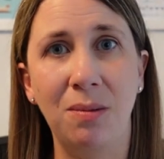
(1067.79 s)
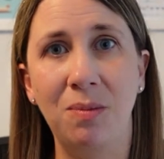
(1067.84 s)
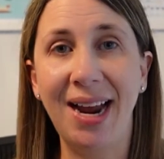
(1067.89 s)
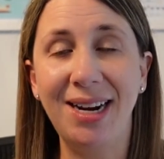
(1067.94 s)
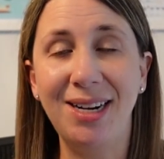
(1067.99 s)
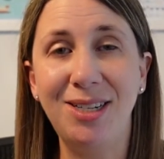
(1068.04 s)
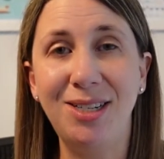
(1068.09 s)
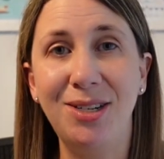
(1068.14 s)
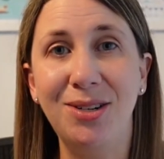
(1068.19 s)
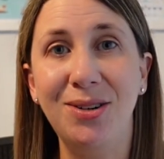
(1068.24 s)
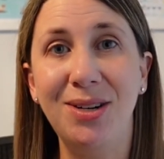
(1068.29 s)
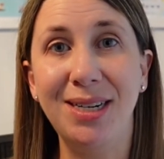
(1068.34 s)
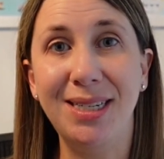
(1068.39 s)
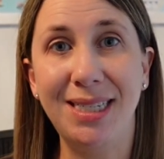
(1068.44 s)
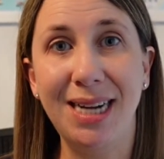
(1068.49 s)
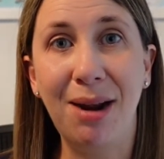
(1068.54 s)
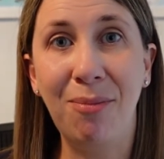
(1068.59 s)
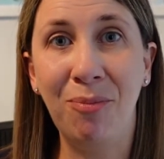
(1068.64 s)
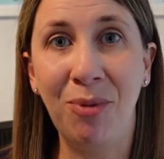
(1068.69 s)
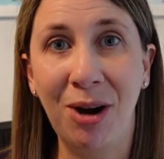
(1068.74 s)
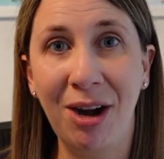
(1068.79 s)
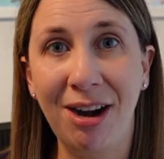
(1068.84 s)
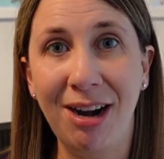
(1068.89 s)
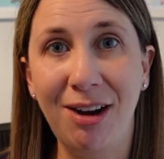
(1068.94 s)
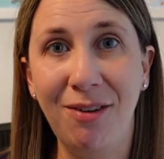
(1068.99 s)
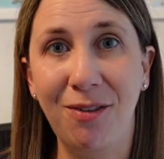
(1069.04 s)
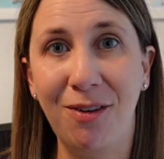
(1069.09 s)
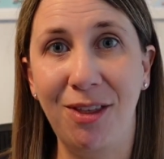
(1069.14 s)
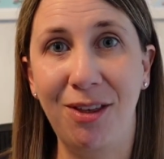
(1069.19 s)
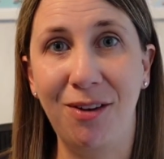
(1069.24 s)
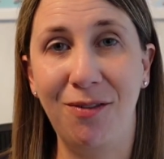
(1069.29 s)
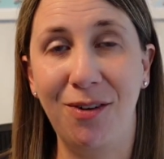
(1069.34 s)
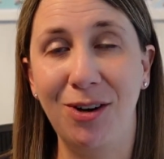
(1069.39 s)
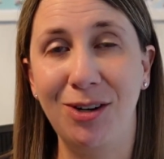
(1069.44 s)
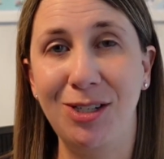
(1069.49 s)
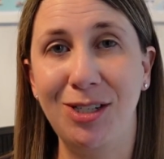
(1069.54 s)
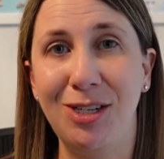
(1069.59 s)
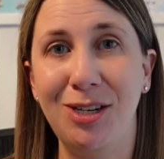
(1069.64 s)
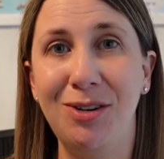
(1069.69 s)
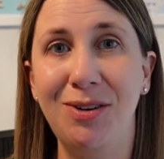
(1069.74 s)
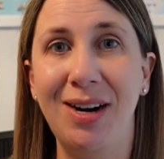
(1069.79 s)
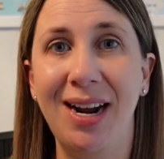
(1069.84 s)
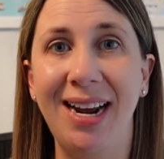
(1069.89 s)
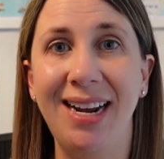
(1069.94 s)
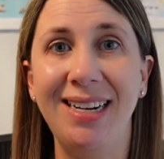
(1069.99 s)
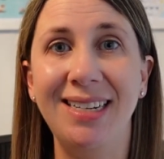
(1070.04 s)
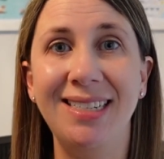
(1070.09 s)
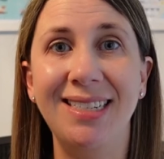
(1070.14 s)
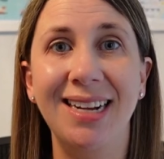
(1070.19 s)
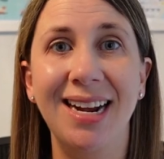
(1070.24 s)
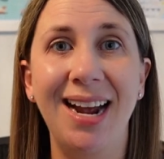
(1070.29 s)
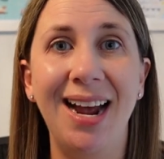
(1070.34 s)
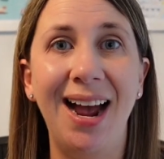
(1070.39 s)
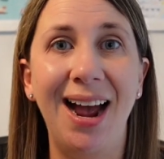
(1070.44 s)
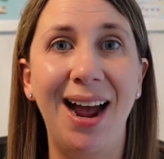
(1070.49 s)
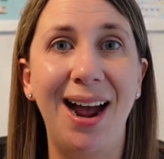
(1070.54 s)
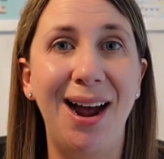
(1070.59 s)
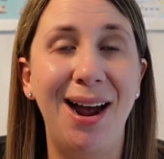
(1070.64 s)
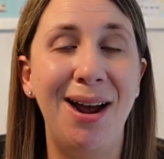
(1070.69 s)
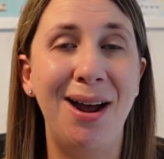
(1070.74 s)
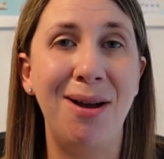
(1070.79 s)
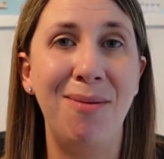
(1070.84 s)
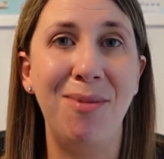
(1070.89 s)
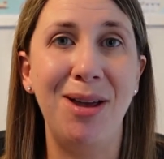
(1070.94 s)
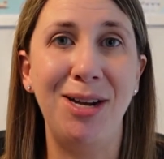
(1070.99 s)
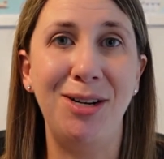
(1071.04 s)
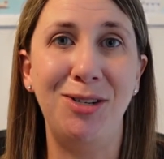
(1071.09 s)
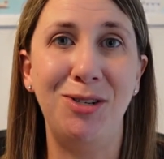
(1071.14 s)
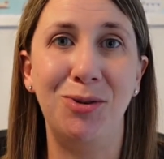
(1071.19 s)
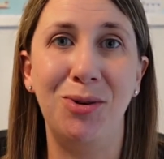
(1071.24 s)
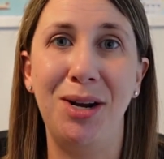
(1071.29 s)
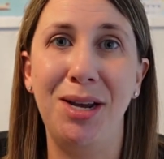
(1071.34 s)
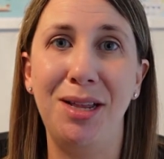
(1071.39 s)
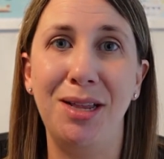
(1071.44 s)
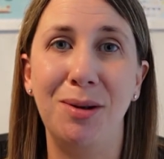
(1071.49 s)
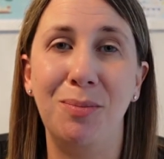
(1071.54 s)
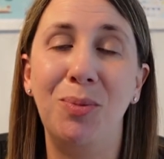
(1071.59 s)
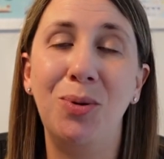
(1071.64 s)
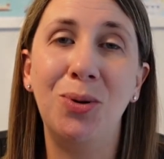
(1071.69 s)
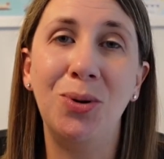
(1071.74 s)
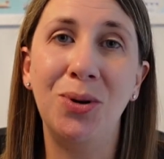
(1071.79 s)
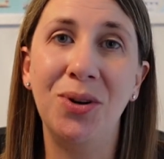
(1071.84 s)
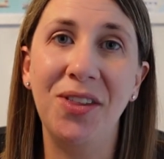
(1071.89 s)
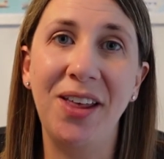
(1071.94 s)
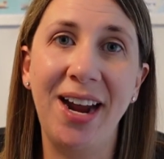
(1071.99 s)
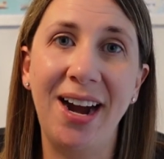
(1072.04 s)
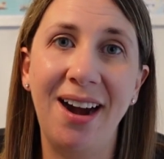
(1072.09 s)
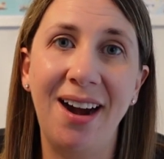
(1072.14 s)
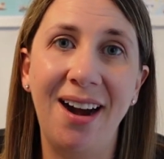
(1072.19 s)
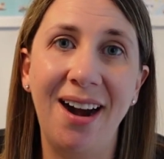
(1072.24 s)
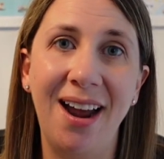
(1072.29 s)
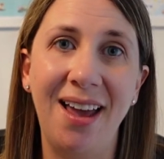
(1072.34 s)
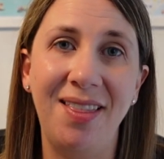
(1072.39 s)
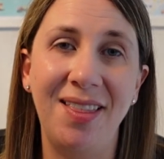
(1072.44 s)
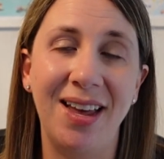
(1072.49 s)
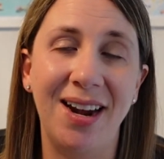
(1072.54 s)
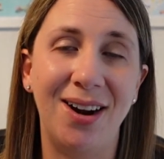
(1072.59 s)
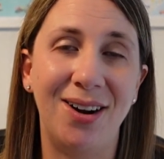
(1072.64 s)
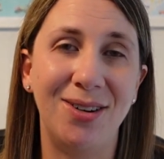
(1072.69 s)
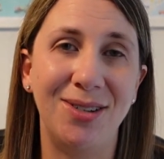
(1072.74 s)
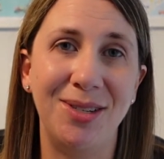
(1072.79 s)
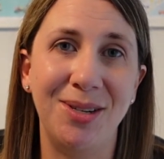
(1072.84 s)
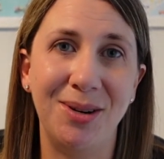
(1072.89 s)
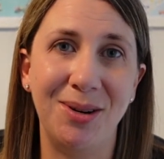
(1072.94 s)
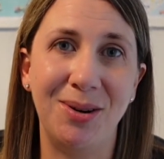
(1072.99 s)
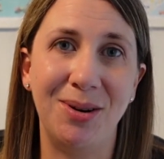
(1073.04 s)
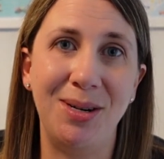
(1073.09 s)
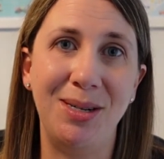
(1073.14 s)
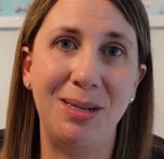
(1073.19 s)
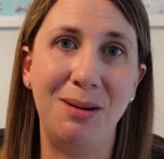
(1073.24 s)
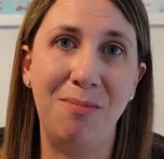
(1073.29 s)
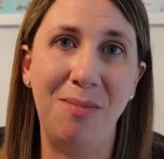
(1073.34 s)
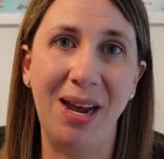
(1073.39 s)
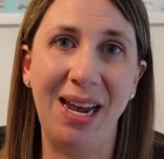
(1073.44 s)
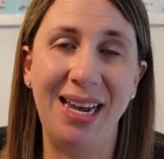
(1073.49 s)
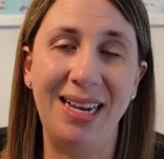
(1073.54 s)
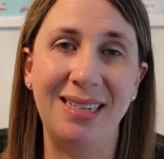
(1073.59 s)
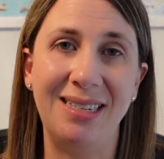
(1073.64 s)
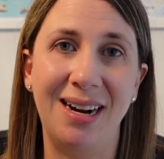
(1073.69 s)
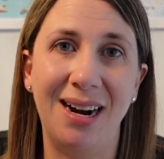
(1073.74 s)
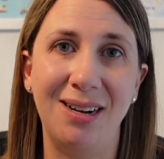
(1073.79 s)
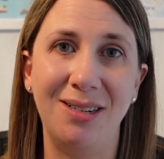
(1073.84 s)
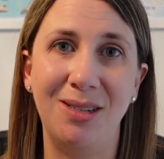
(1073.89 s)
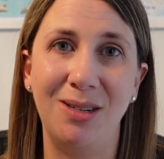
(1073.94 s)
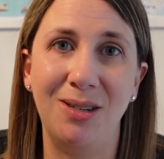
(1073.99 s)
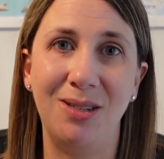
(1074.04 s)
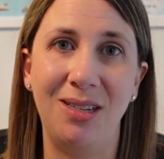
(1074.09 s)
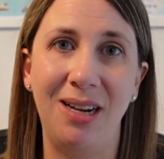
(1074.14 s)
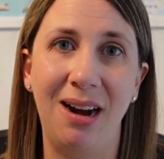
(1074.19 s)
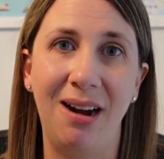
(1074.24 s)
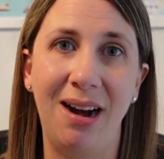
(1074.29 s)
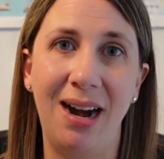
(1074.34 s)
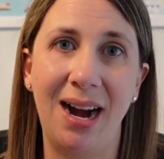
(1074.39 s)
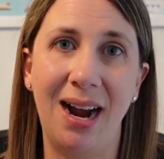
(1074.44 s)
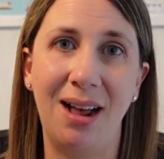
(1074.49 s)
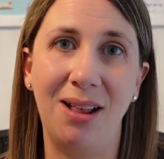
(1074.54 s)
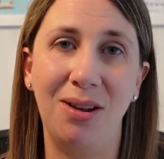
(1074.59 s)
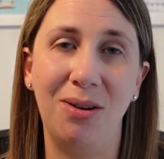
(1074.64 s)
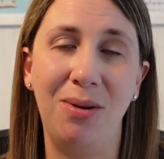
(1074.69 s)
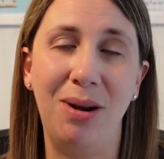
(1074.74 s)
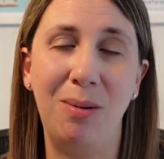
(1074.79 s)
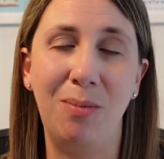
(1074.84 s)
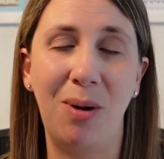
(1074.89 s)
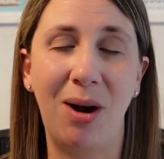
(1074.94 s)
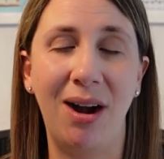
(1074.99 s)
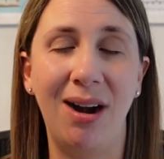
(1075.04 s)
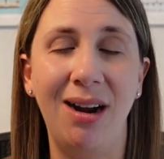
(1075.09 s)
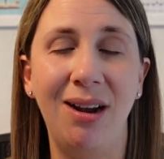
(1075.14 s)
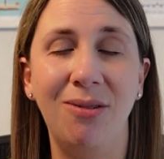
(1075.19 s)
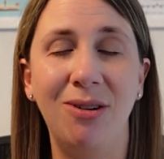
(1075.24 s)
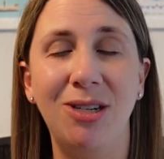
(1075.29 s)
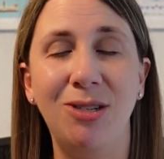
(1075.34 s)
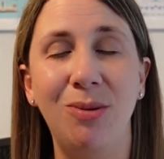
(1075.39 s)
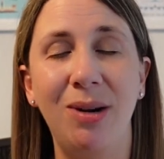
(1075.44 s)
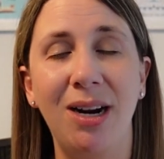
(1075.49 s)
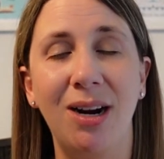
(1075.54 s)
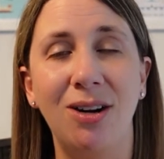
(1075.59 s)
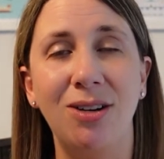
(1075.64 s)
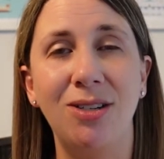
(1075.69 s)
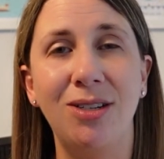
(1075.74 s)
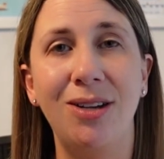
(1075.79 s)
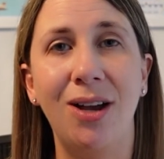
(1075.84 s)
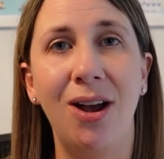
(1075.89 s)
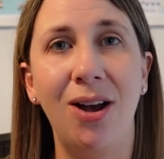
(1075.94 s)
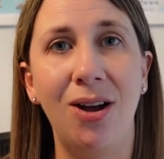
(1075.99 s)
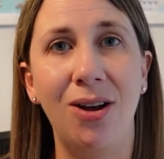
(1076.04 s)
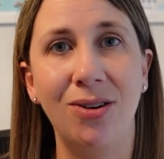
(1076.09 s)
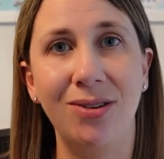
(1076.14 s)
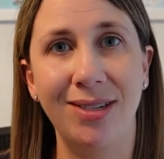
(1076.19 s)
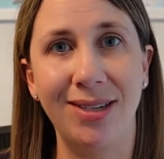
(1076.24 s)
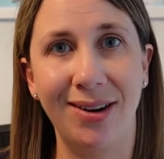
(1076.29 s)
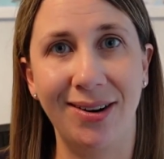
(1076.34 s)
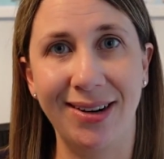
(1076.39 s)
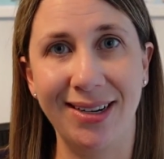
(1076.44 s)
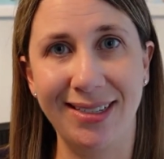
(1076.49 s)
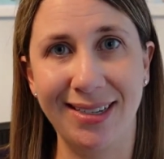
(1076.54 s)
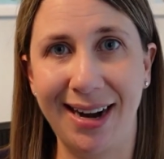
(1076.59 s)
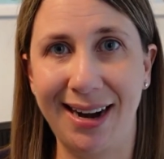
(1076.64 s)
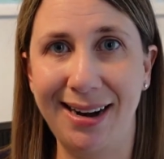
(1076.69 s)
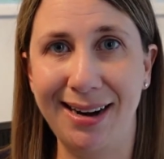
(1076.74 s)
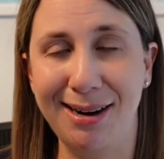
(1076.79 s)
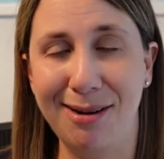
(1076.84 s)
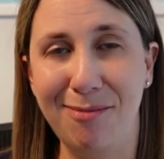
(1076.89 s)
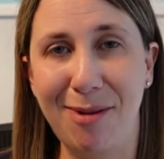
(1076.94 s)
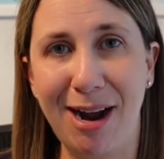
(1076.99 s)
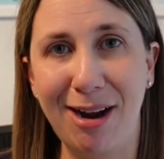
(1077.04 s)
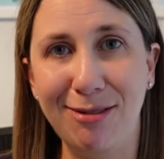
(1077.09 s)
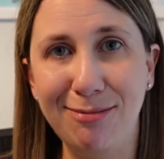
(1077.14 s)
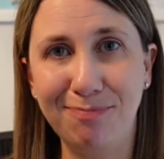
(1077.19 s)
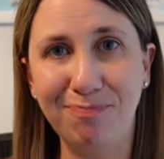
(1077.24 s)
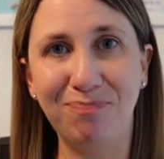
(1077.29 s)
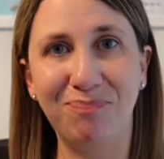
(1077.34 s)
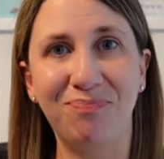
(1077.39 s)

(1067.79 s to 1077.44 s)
Headed to Contemporary for the first 2 nights, enjoying the pool there, and then also going to Mickey's Not So Scary Halloween Party, which we are so excited about.